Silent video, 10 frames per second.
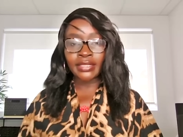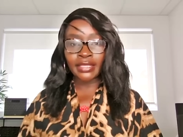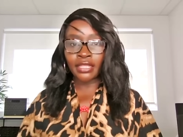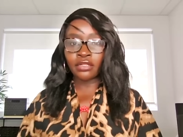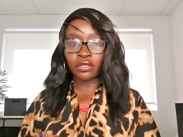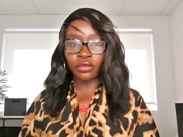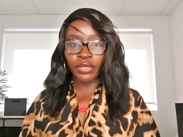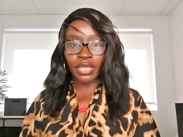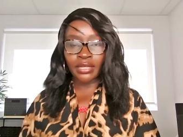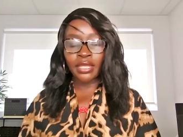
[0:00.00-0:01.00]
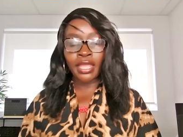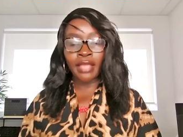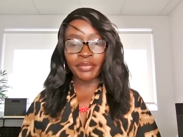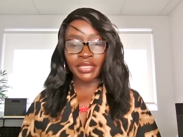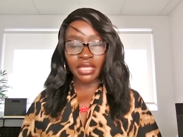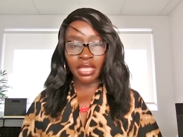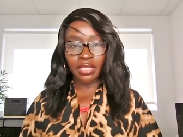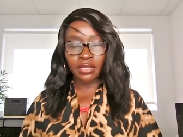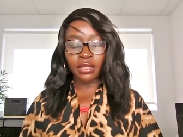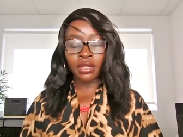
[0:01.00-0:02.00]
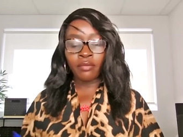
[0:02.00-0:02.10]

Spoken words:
can locate and begin